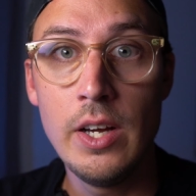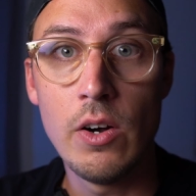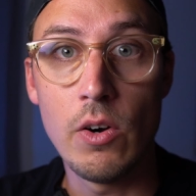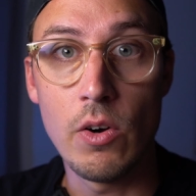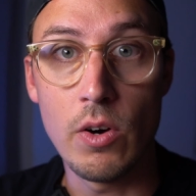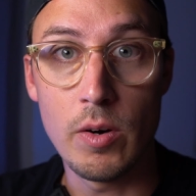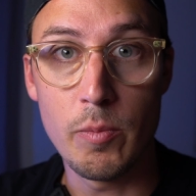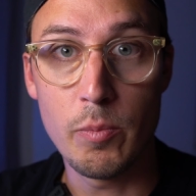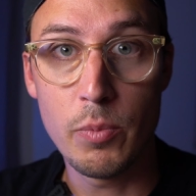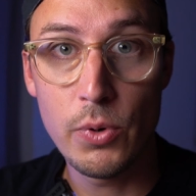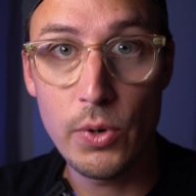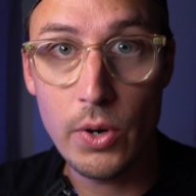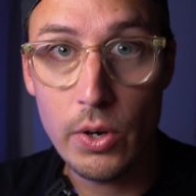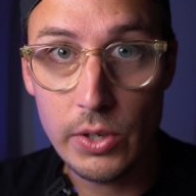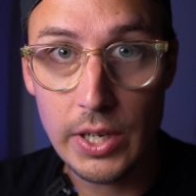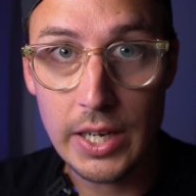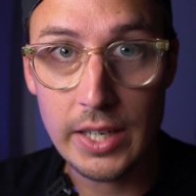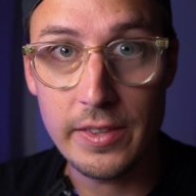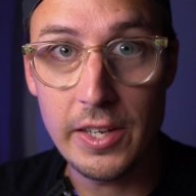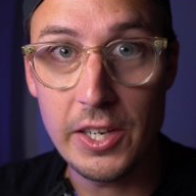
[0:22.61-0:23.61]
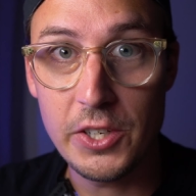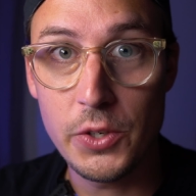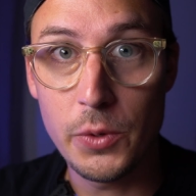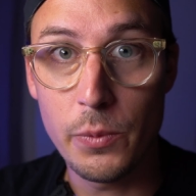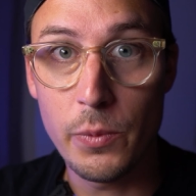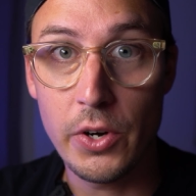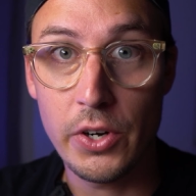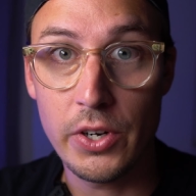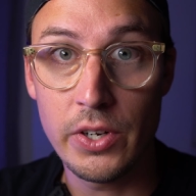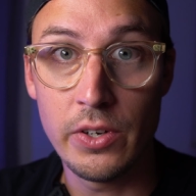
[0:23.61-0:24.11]
or a product that you're
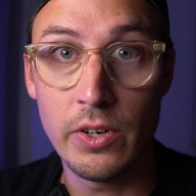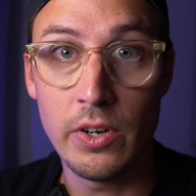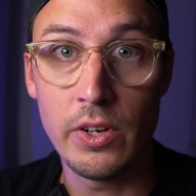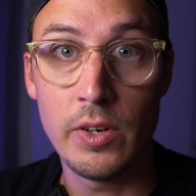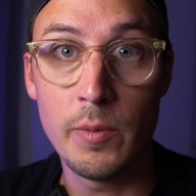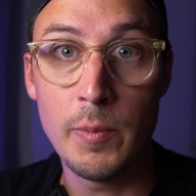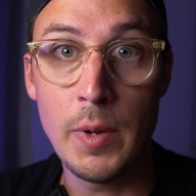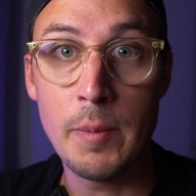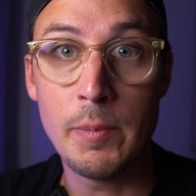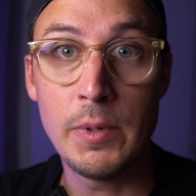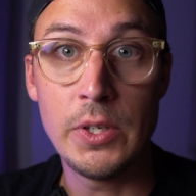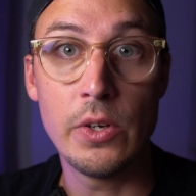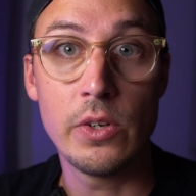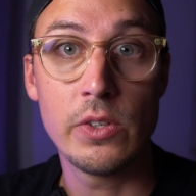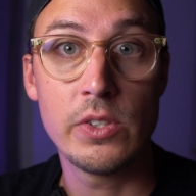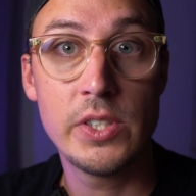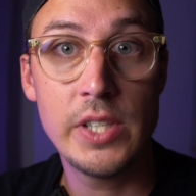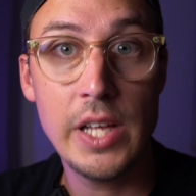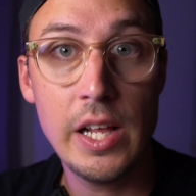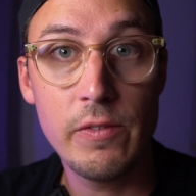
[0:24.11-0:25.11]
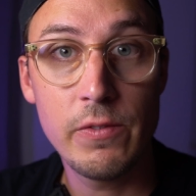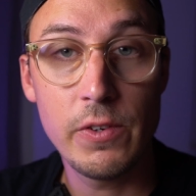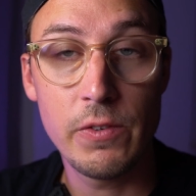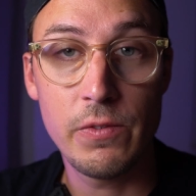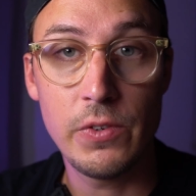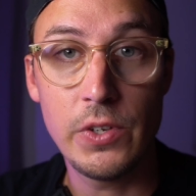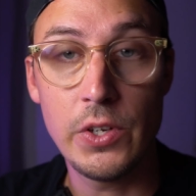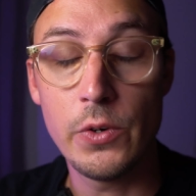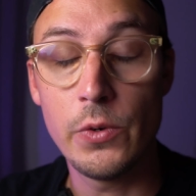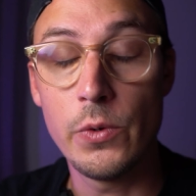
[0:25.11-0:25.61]
working on, or maybe yourself,
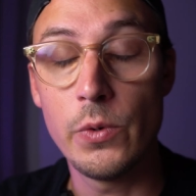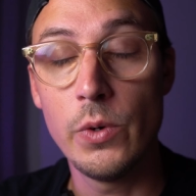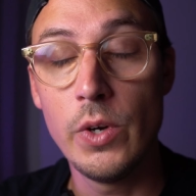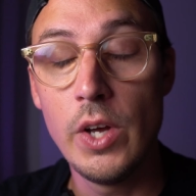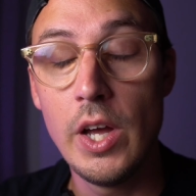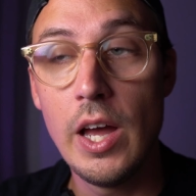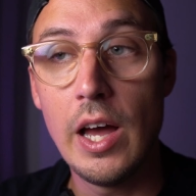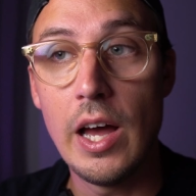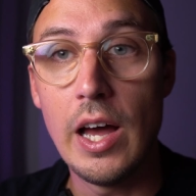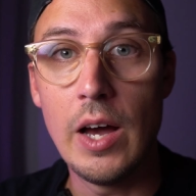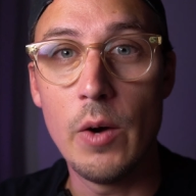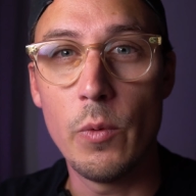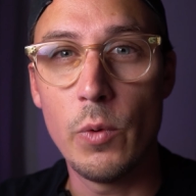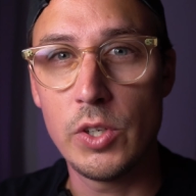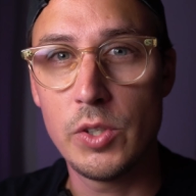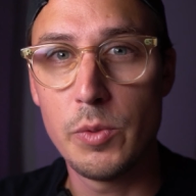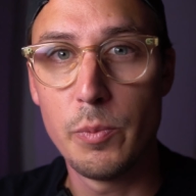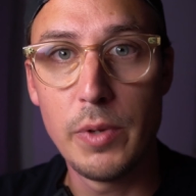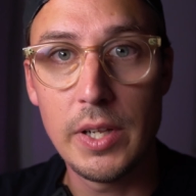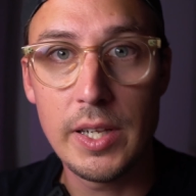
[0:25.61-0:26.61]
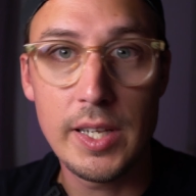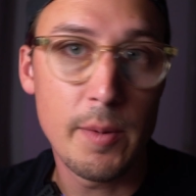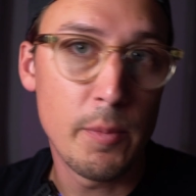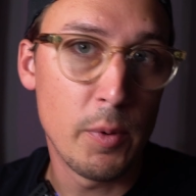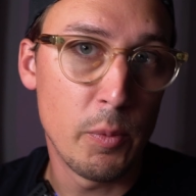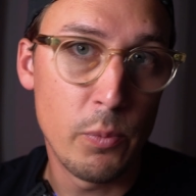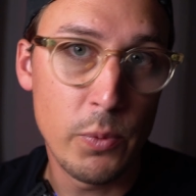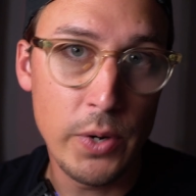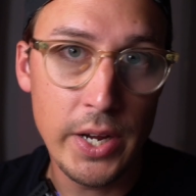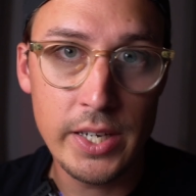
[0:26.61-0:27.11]
if you want to build up a
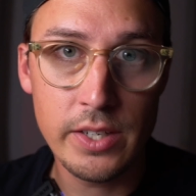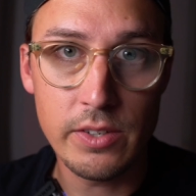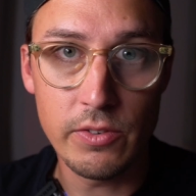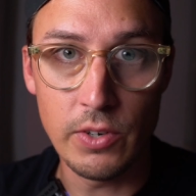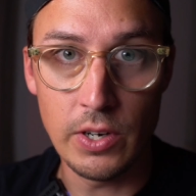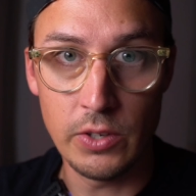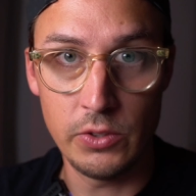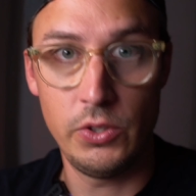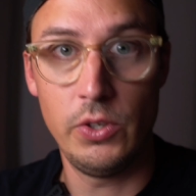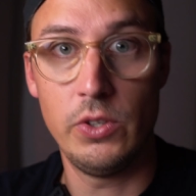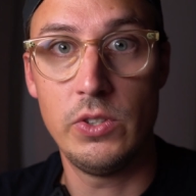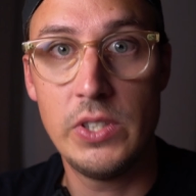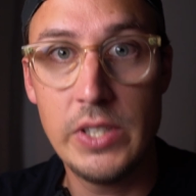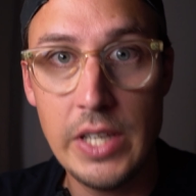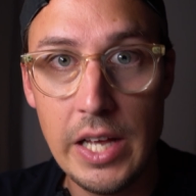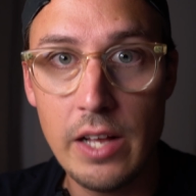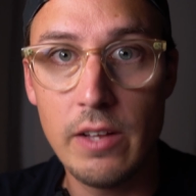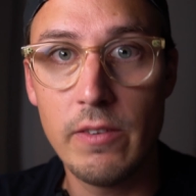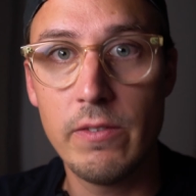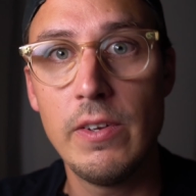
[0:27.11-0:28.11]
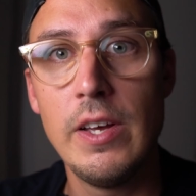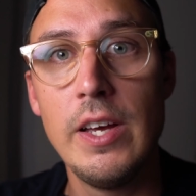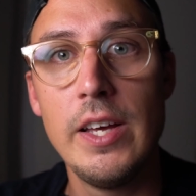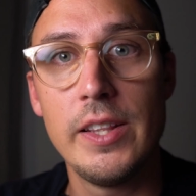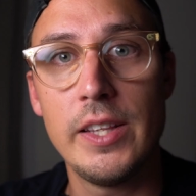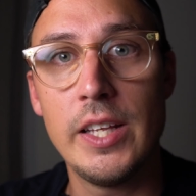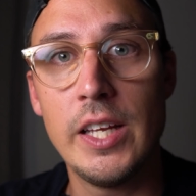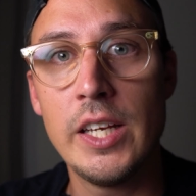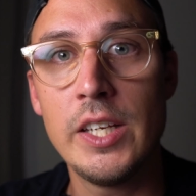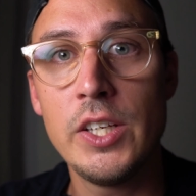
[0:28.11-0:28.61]
brand around yourself,
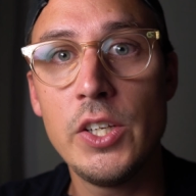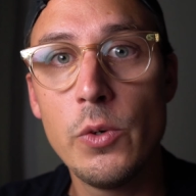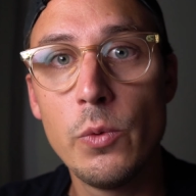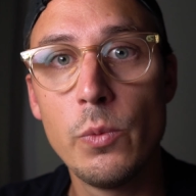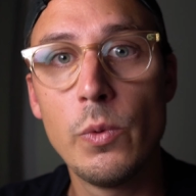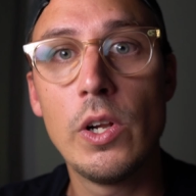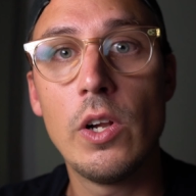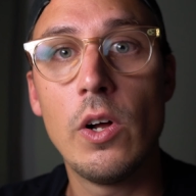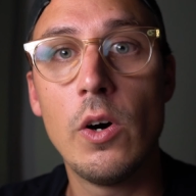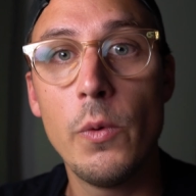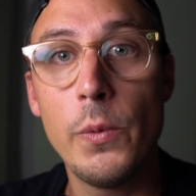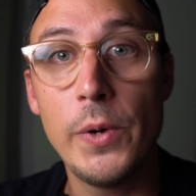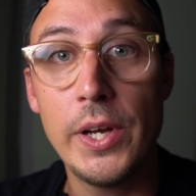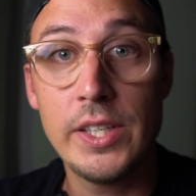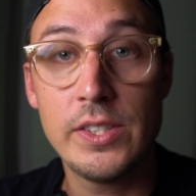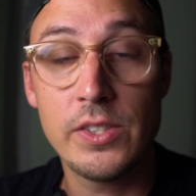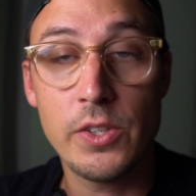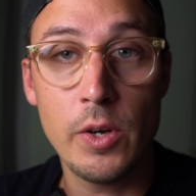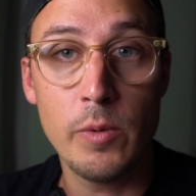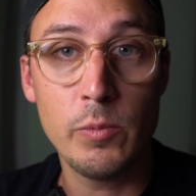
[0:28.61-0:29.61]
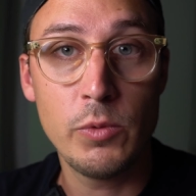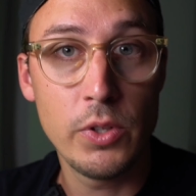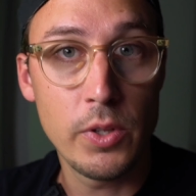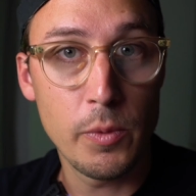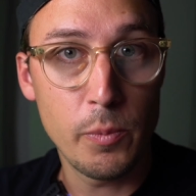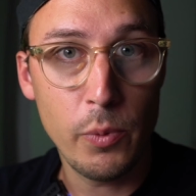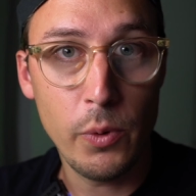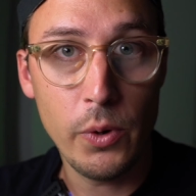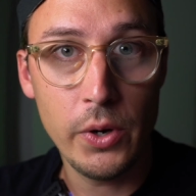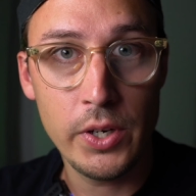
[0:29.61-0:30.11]
then you will always come to the
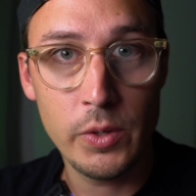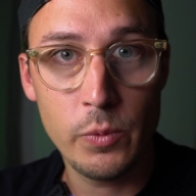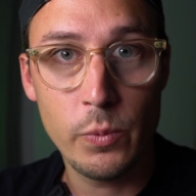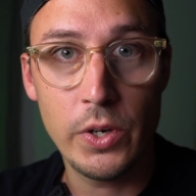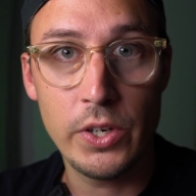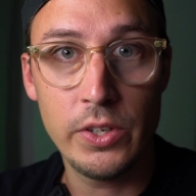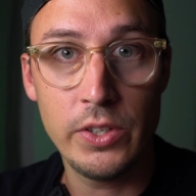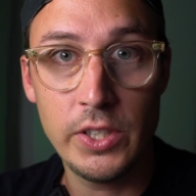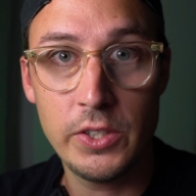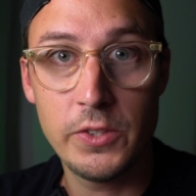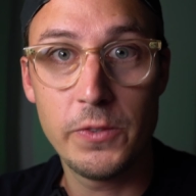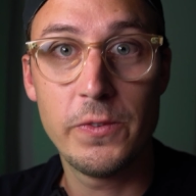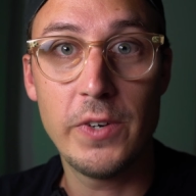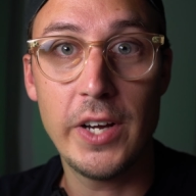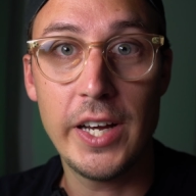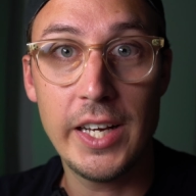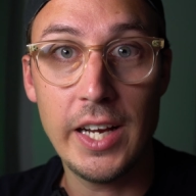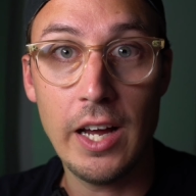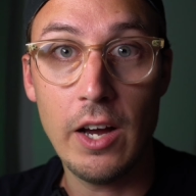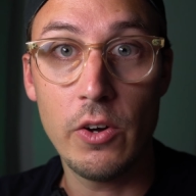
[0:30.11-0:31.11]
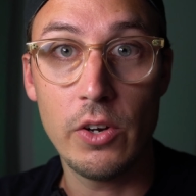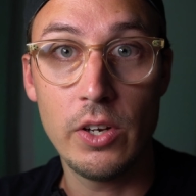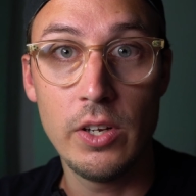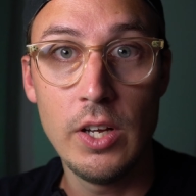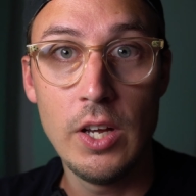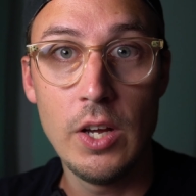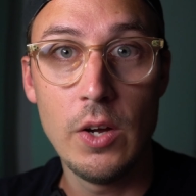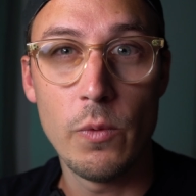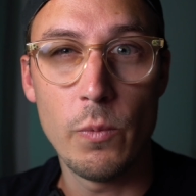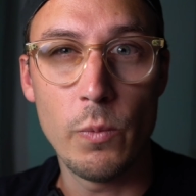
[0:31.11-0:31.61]
point where you need to find out
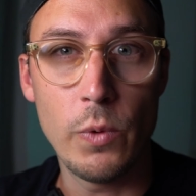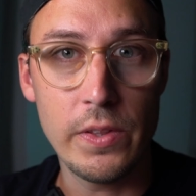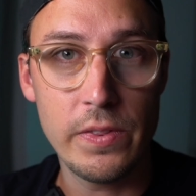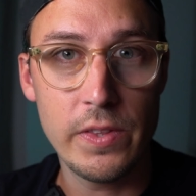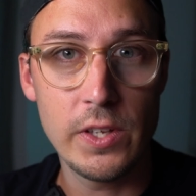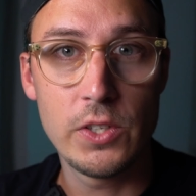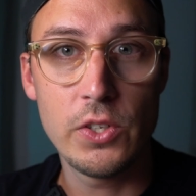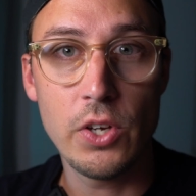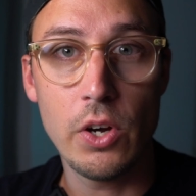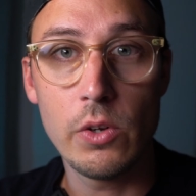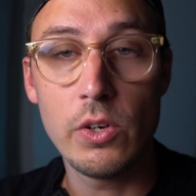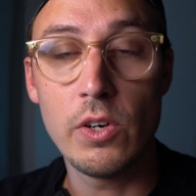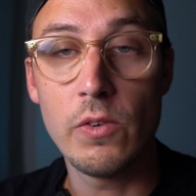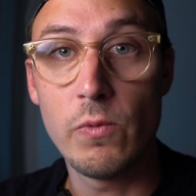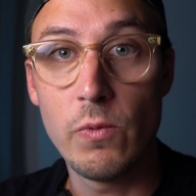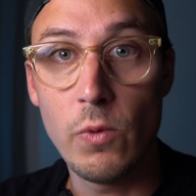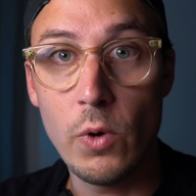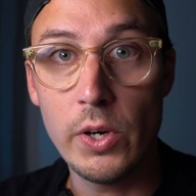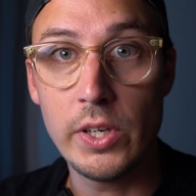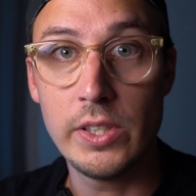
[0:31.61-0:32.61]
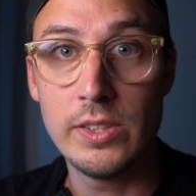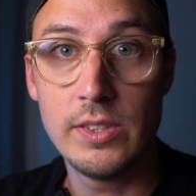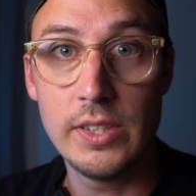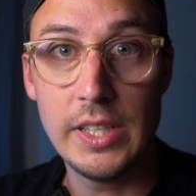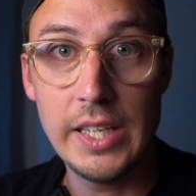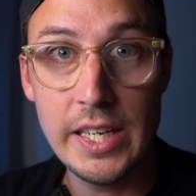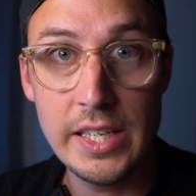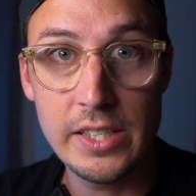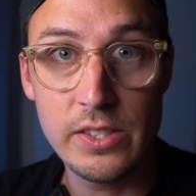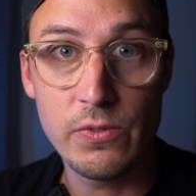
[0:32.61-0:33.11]
what the tone of voice
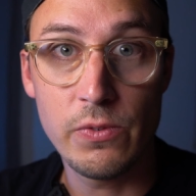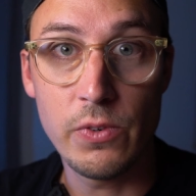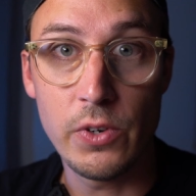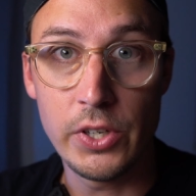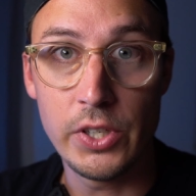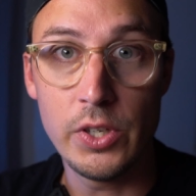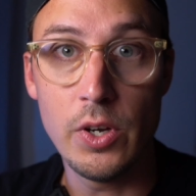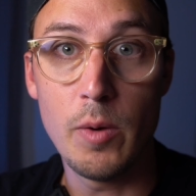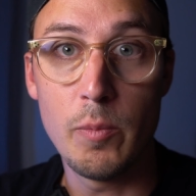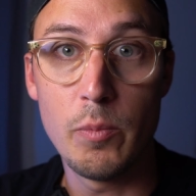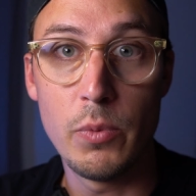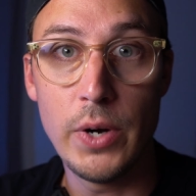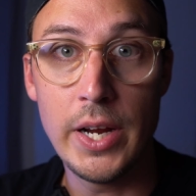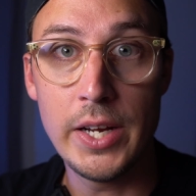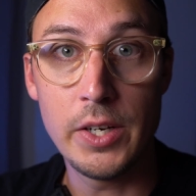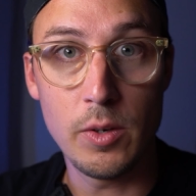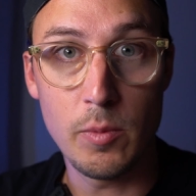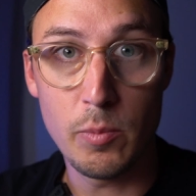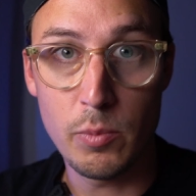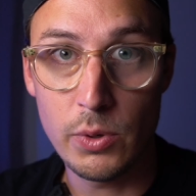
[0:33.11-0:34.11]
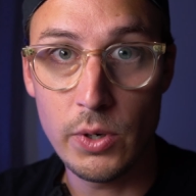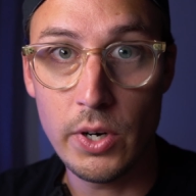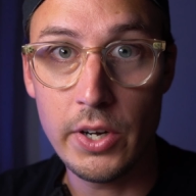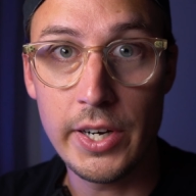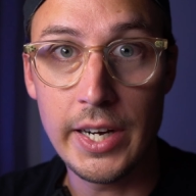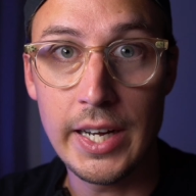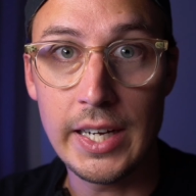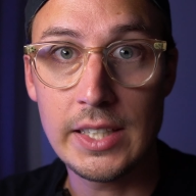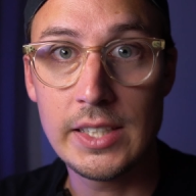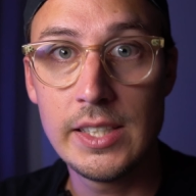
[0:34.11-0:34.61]
is for your brand or
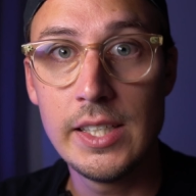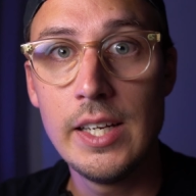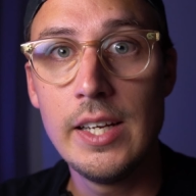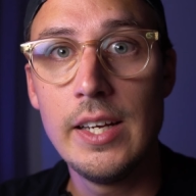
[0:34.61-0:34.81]
product.